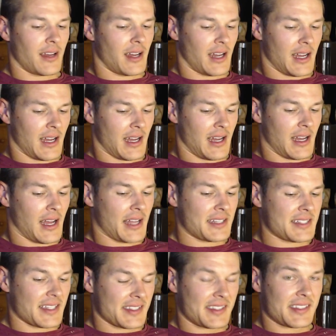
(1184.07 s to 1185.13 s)

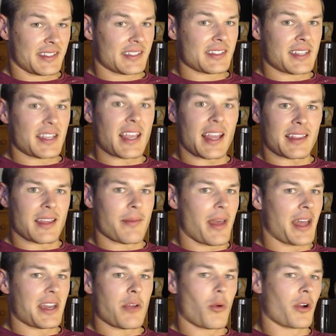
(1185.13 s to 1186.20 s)
to get them
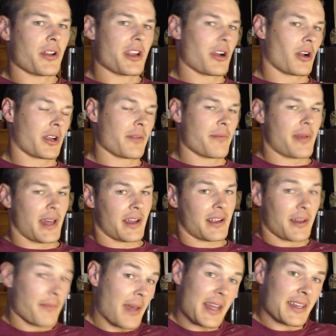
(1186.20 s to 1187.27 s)
anywhere near
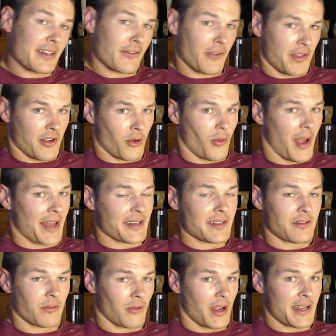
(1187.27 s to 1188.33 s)
competitive with your rent
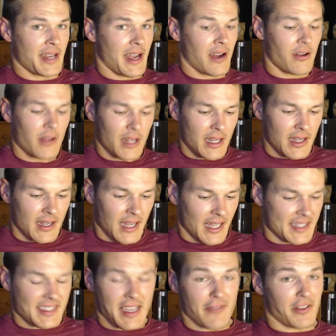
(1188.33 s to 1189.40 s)
right now
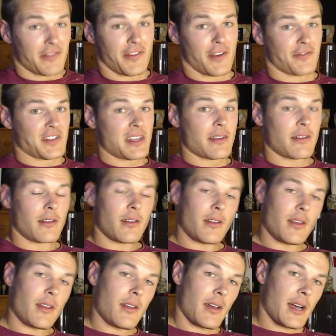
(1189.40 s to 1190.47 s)
at 750.
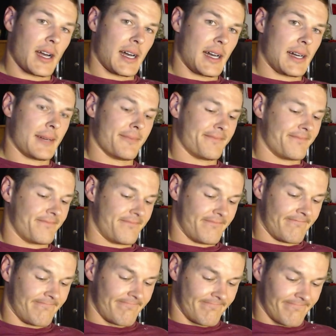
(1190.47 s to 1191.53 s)
Um,
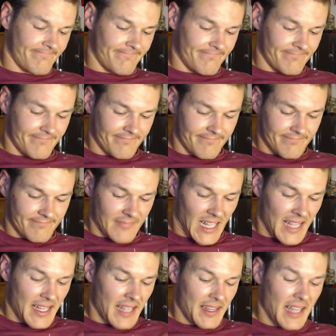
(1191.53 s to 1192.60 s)

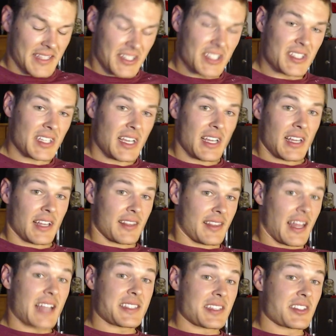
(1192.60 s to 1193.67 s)
and
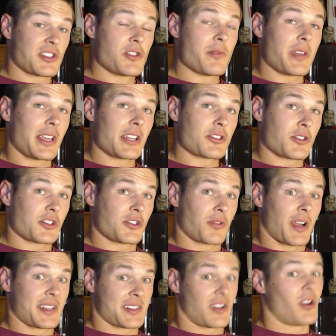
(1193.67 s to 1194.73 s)
that's assuming interest
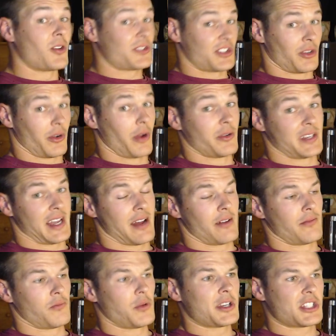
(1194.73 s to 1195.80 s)
rates also go
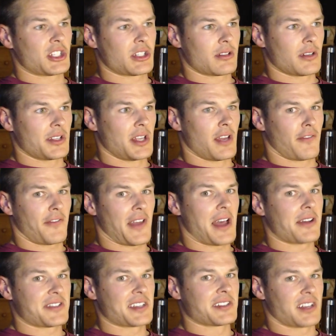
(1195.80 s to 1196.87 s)
down, which if
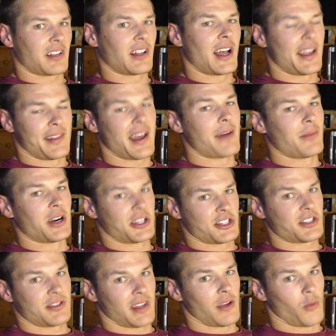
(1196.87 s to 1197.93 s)
housing declined that
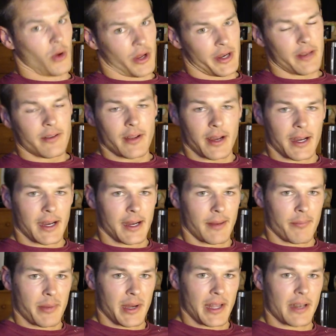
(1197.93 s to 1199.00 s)
much, they would.
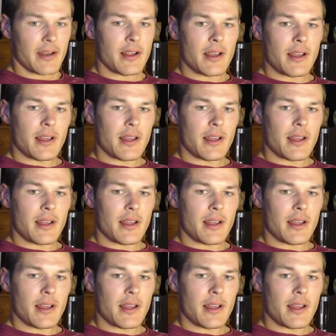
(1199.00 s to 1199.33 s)
But